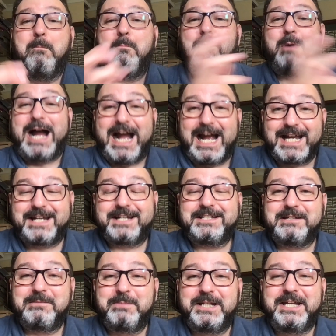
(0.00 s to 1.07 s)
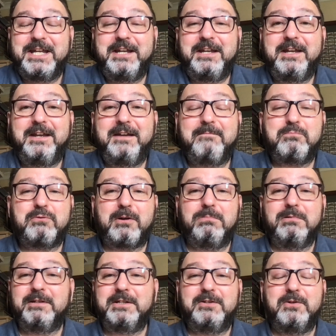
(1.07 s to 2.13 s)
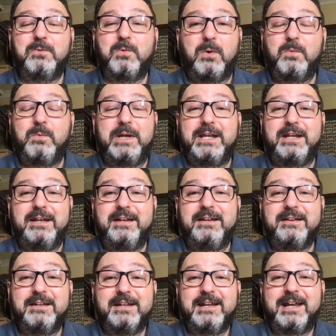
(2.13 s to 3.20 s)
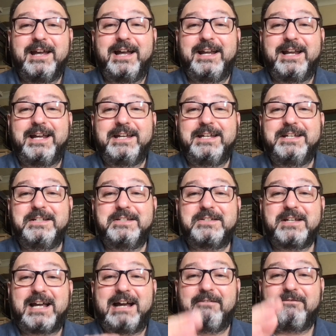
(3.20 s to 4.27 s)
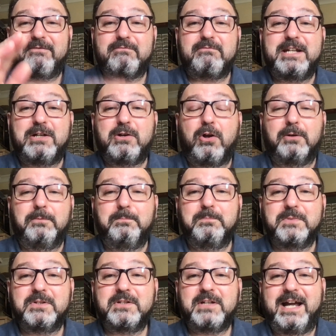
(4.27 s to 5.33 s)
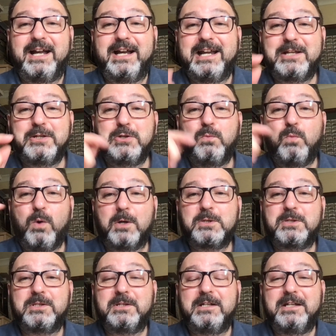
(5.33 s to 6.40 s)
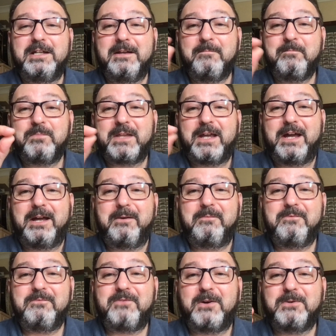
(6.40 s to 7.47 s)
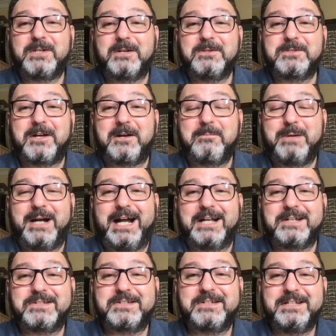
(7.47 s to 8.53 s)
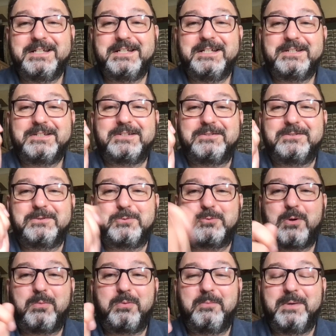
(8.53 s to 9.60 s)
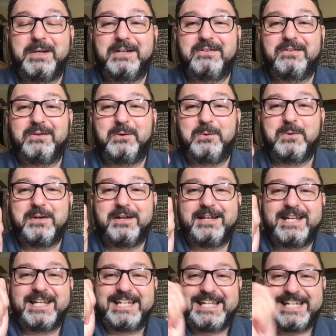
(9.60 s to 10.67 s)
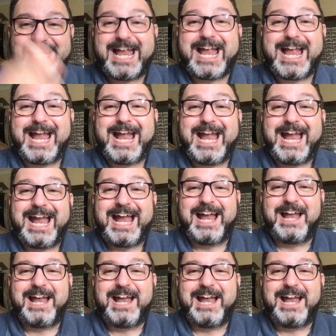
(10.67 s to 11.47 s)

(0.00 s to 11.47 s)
back to the beginning, probably do what we did, and that is have 3 columns, and as you watch the photos go past, sort of drop them into yeah,